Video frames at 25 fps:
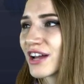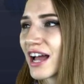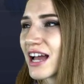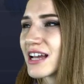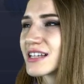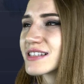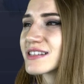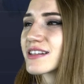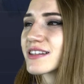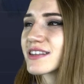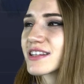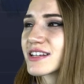
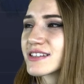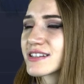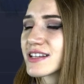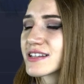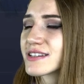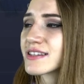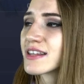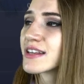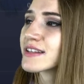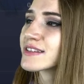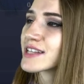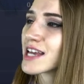guys, this is
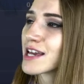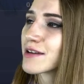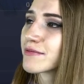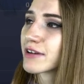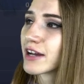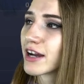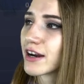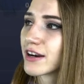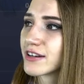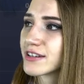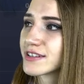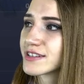the same
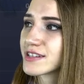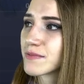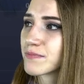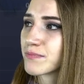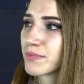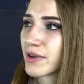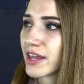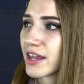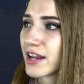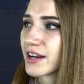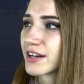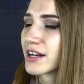currency
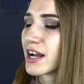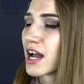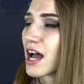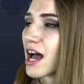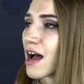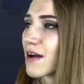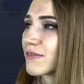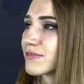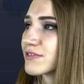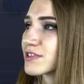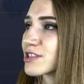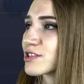pair
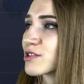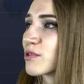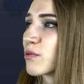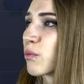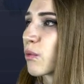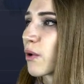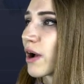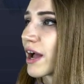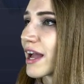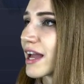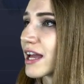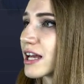after a
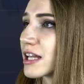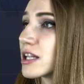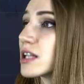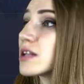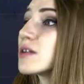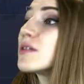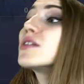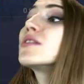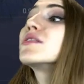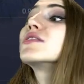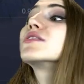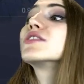while,
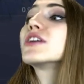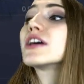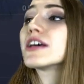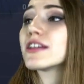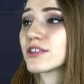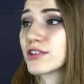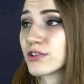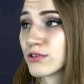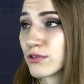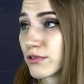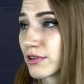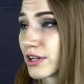and
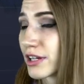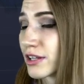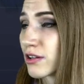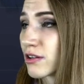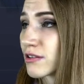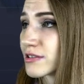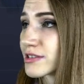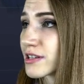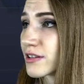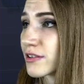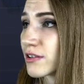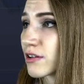you can
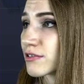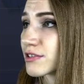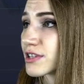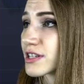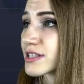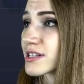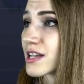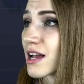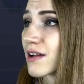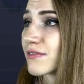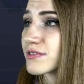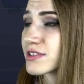also
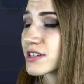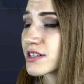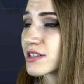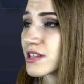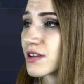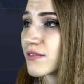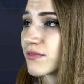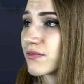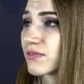notice after the